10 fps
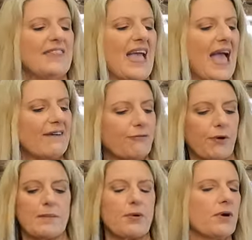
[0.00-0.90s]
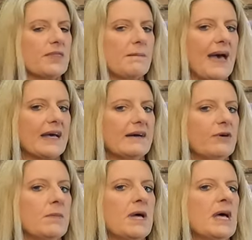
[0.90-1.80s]
They have rubber on the back of
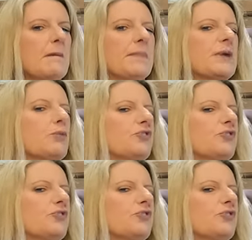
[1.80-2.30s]
them, but it